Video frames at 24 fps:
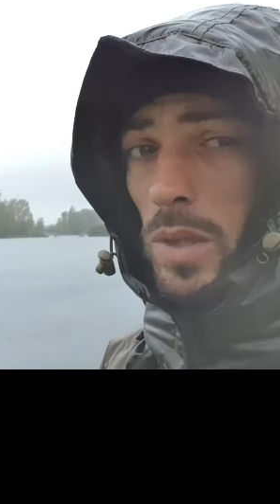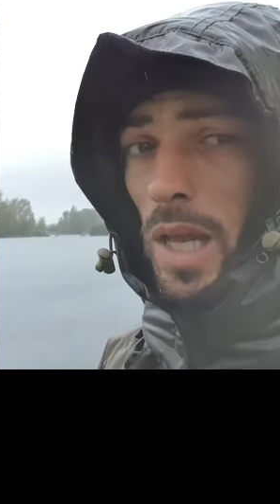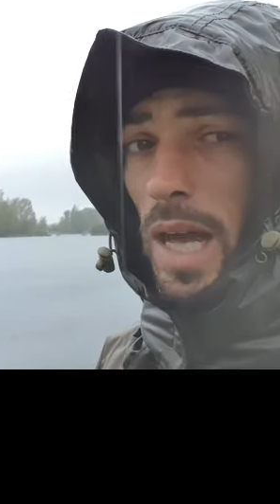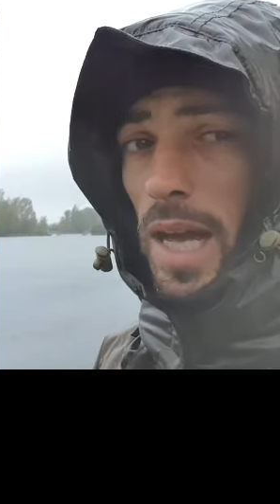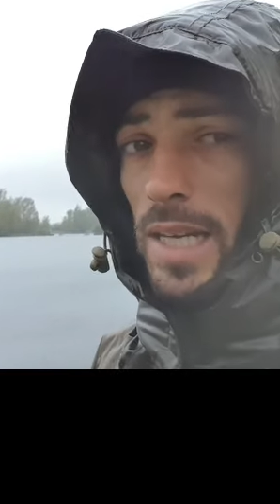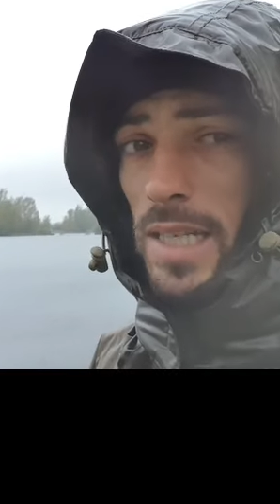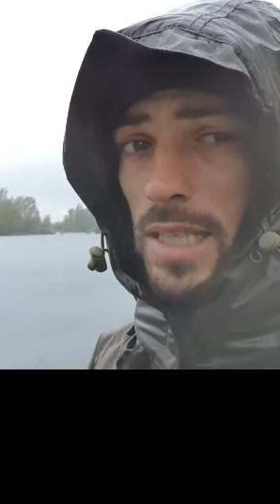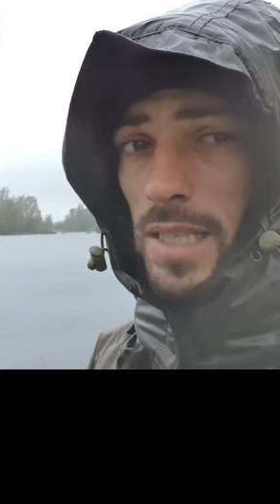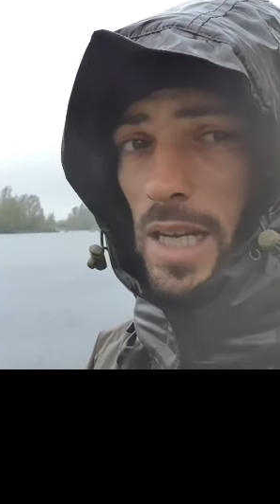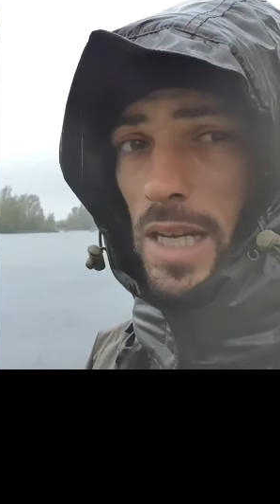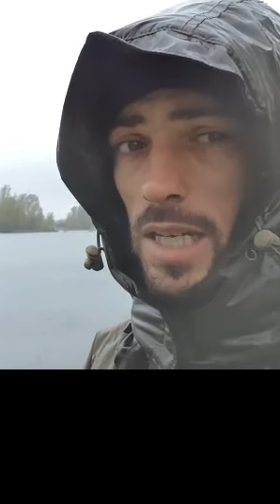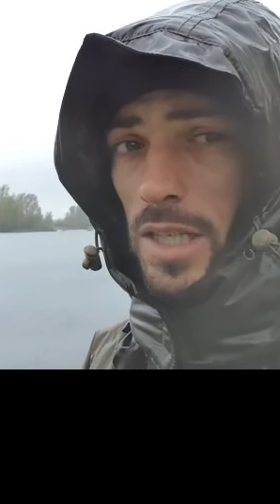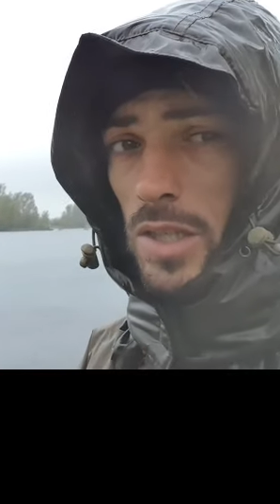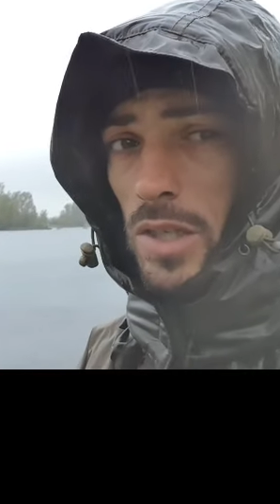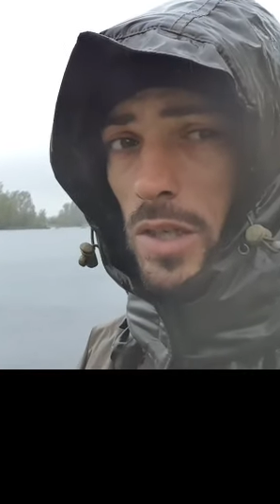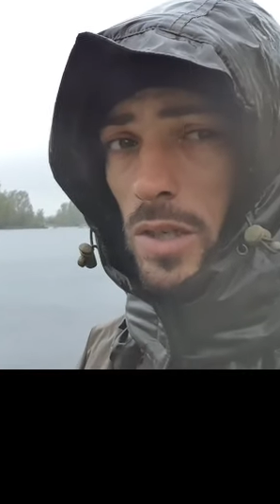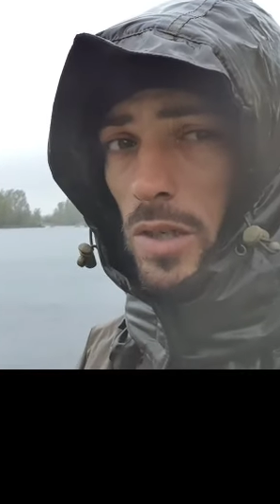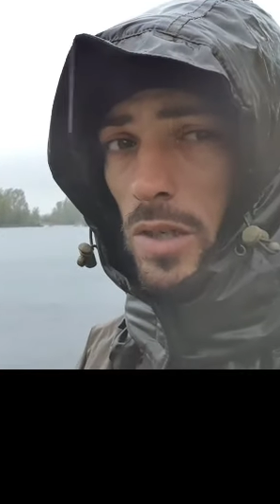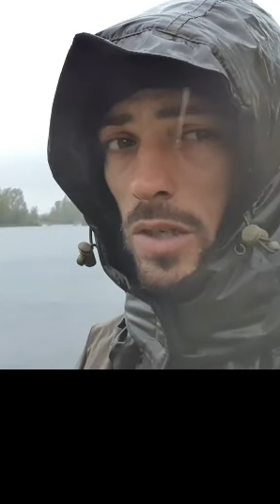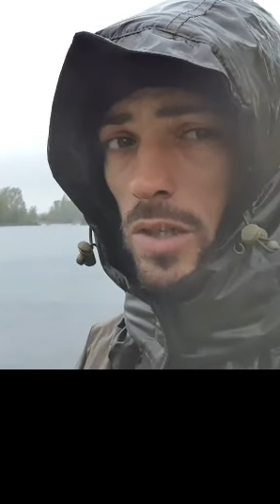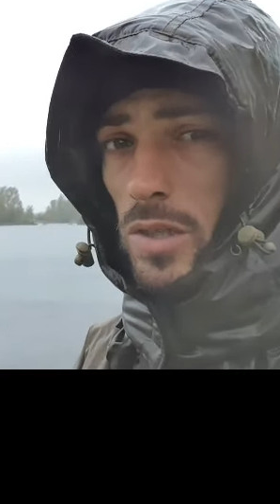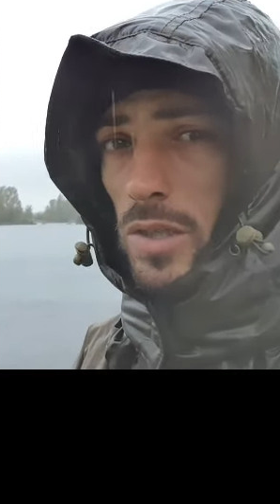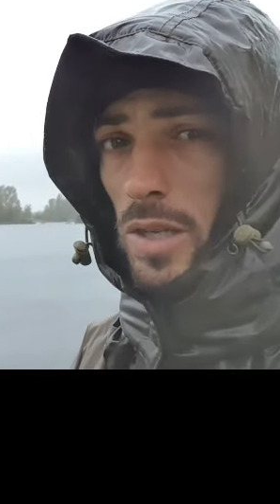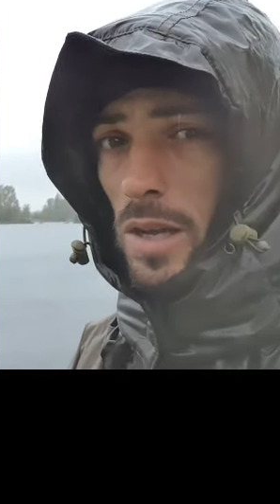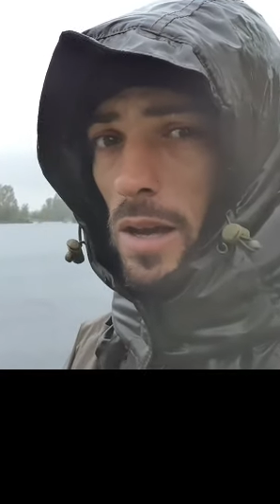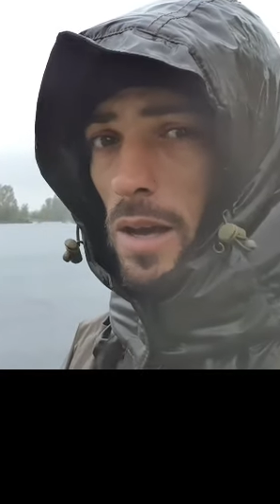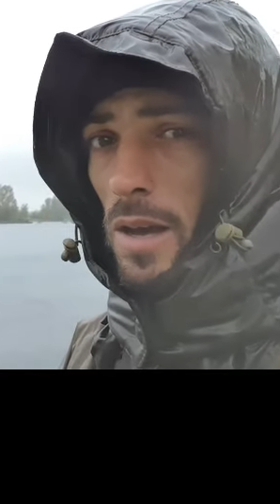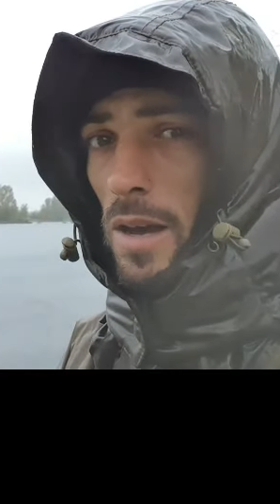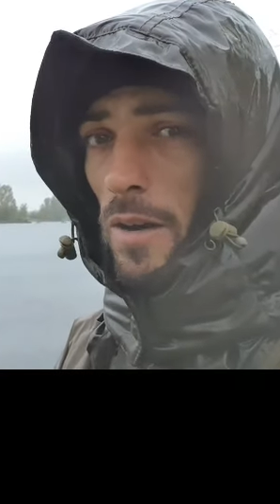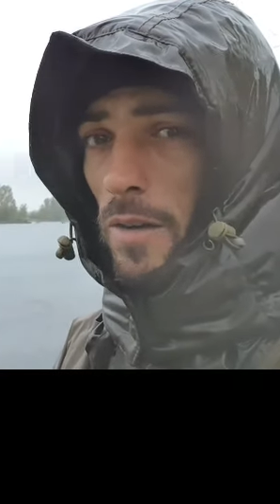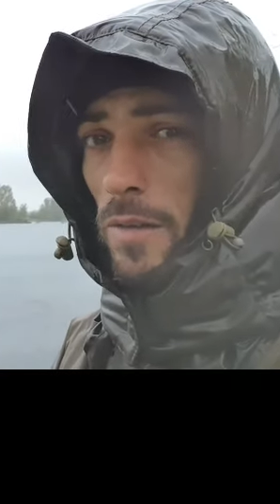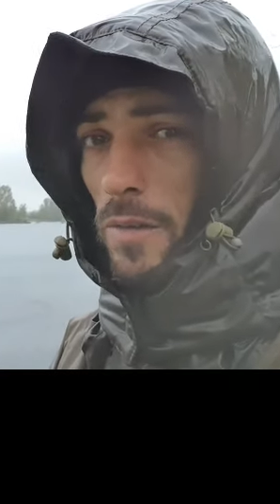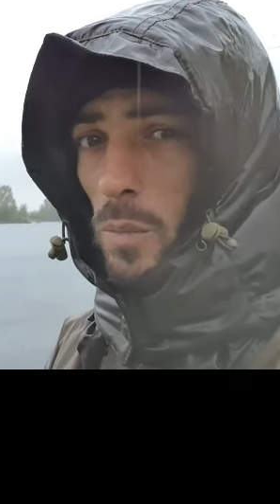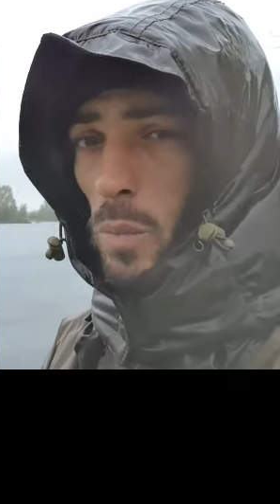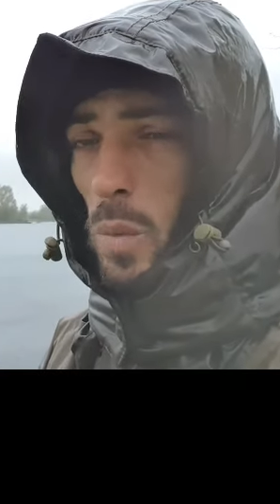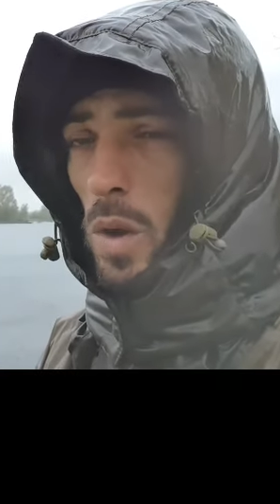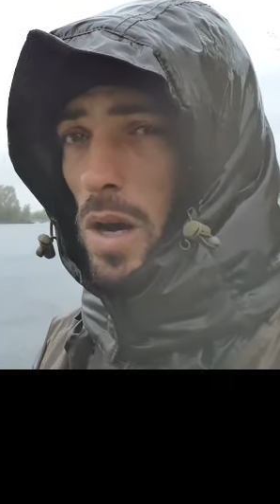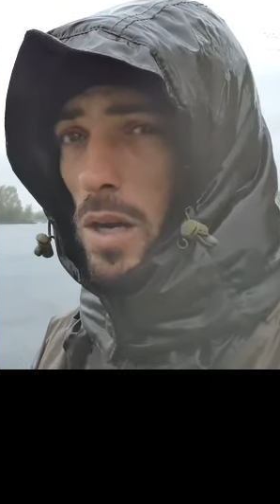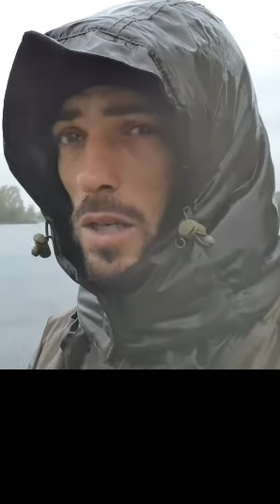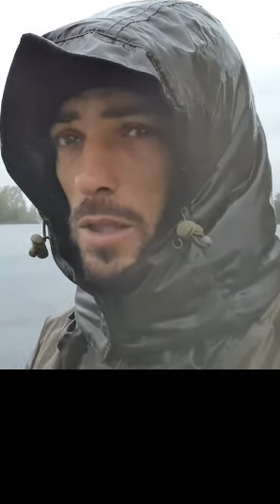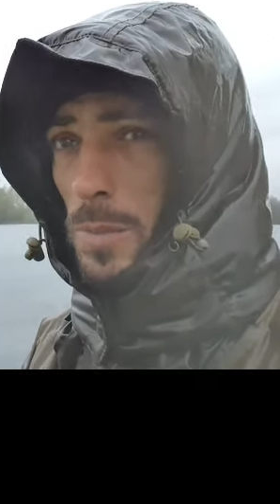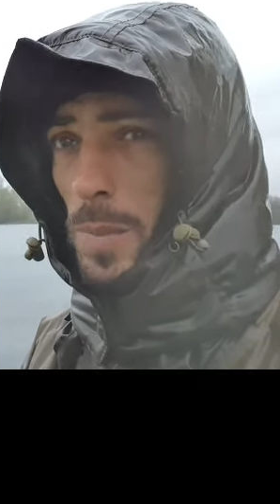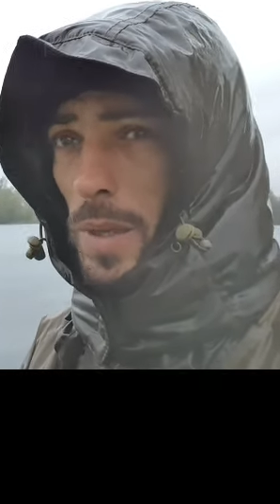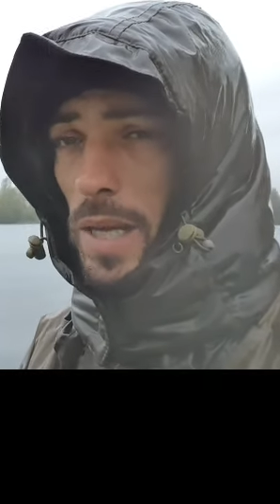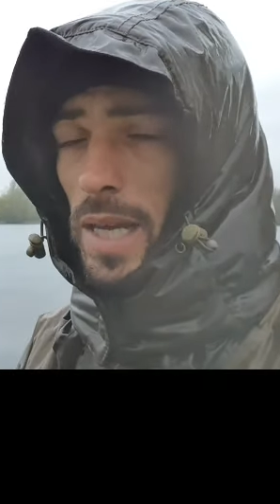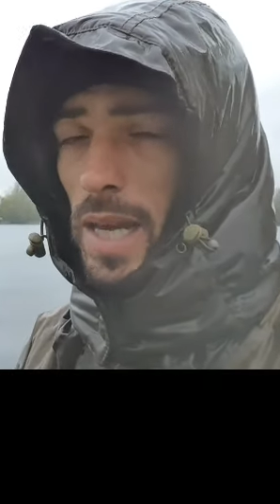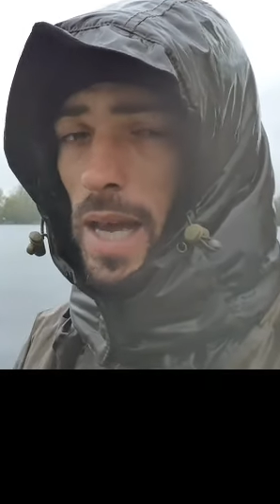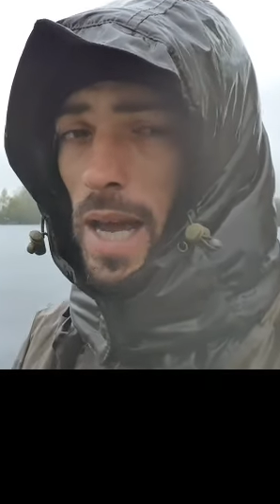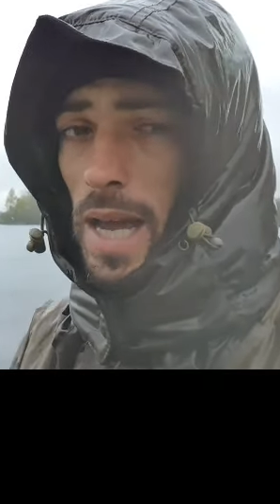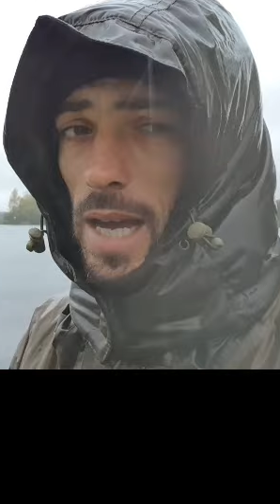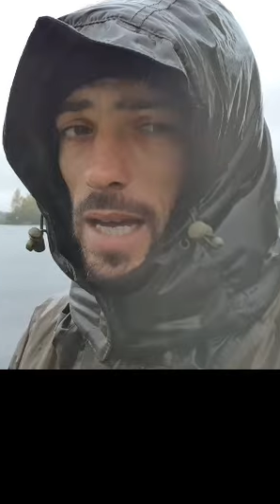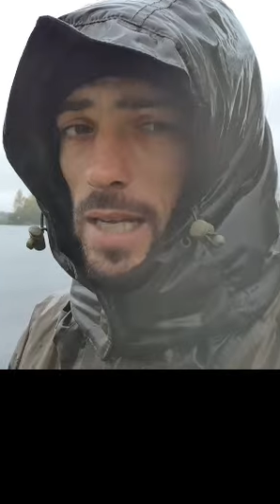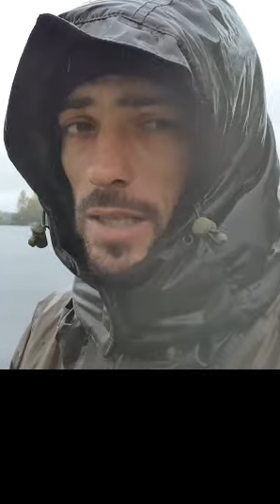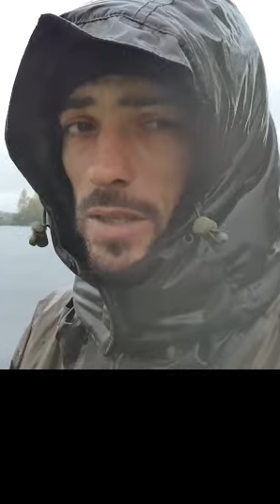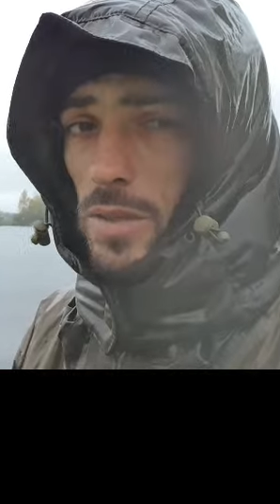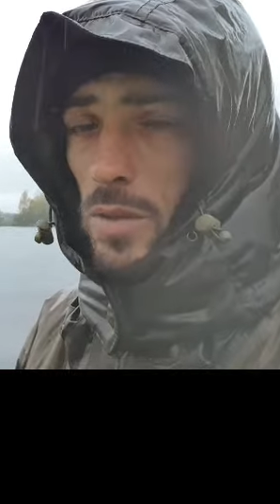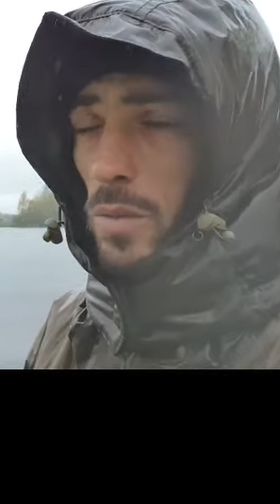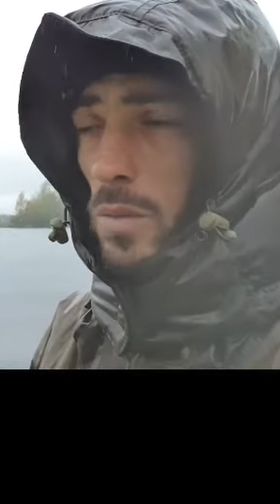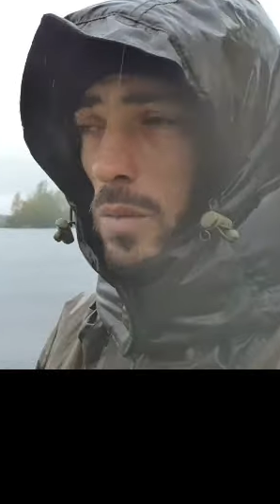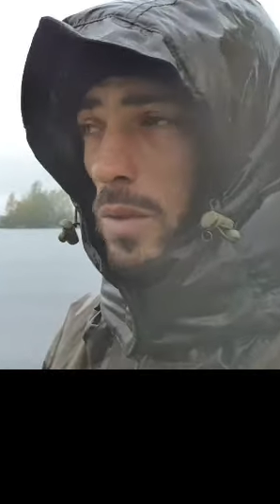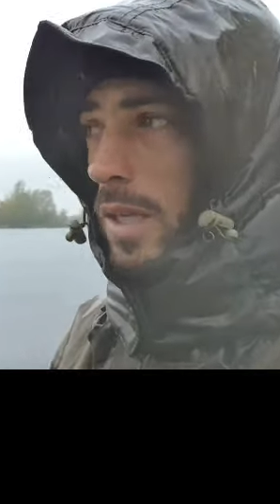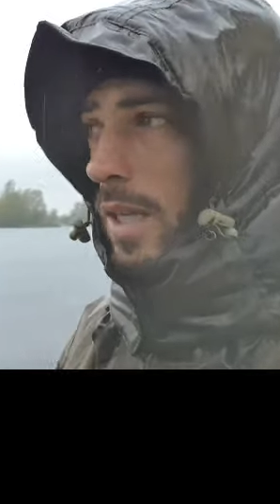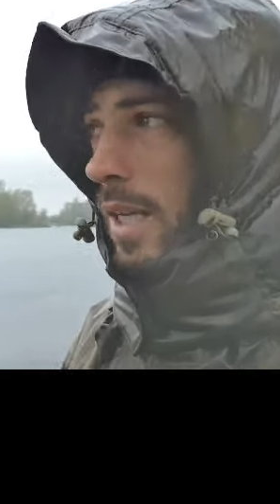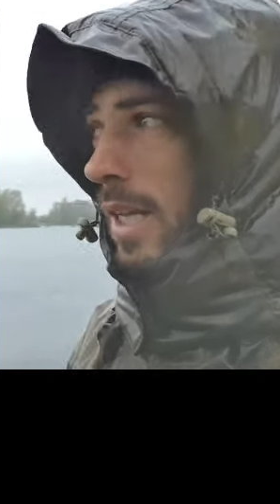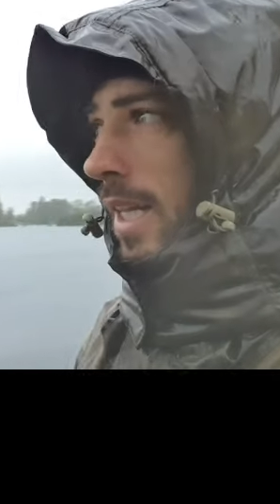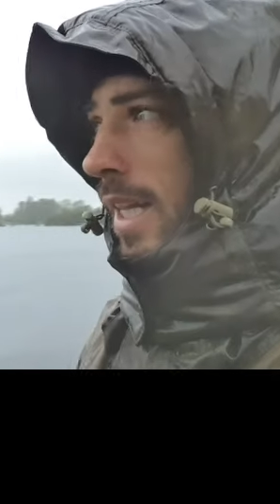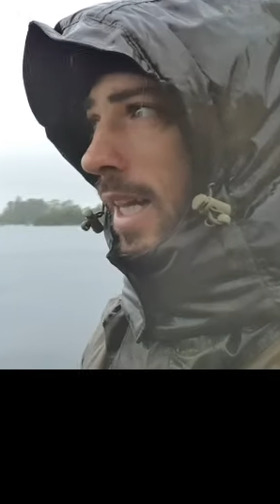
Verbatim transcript: day session because uh, uh, work's been cancelled